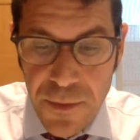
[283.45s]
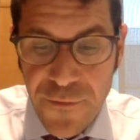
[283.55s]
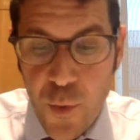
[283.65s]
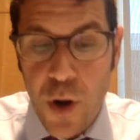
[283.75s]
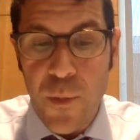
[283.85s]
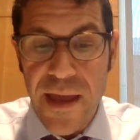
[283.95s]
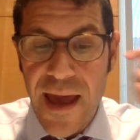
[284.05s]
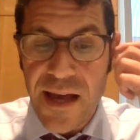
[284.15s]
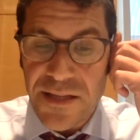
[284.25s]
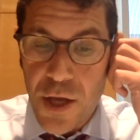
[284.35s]
Before we
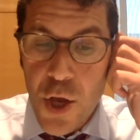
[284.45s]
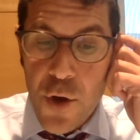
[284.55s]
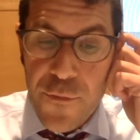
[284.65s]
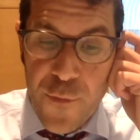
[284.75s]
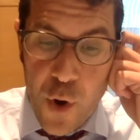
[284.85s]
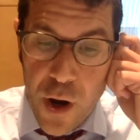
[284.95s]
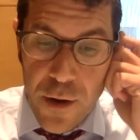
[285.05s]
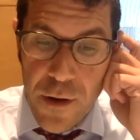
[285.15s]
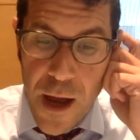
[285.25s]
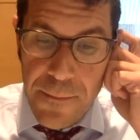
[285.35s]
ask
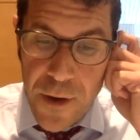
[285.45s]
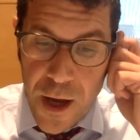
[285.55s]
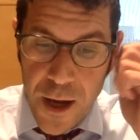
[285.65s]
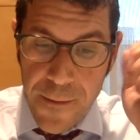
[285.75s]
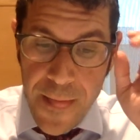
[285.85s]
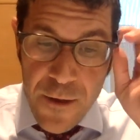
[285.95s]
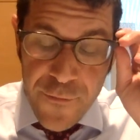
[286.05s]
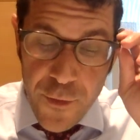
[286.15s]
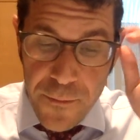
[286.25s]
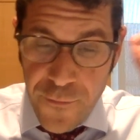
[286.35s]
for
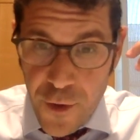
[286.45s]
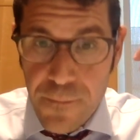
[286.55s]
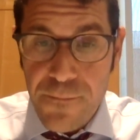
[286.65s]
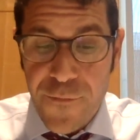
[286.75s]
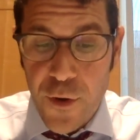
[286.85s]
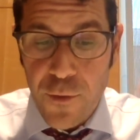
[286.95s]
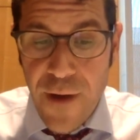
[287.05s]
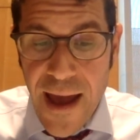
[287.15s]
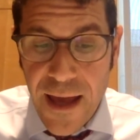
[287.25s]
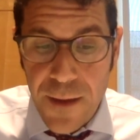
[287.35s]

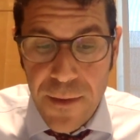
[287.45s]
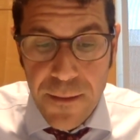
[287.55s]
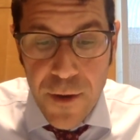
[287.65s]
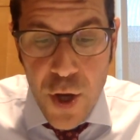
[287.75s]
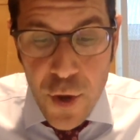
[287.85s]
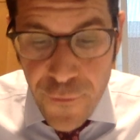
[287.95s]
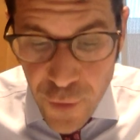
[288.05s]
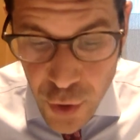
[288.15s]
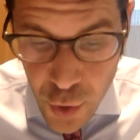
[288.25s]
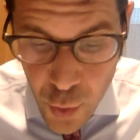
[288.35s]
rachamim for
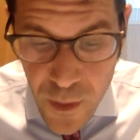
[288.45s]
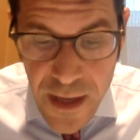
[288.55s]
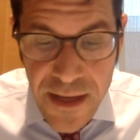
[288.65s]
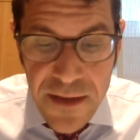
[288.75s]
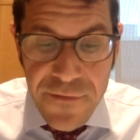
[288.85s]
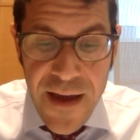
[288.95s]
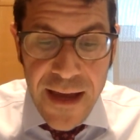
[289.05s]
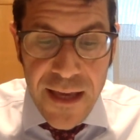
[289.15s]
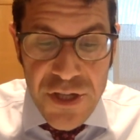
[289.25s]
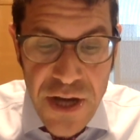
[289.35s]
you,
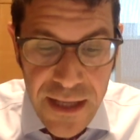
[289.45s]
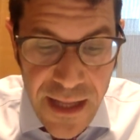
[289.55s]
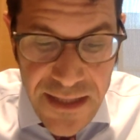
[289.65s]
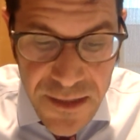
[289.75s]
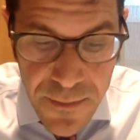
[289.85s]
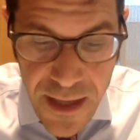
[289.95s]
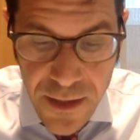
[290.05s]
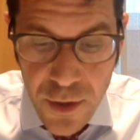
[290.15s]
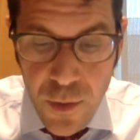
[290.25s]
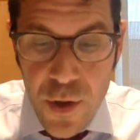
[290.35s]
nivakesh
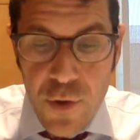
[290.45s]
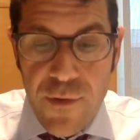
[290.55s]
alatzmeinu.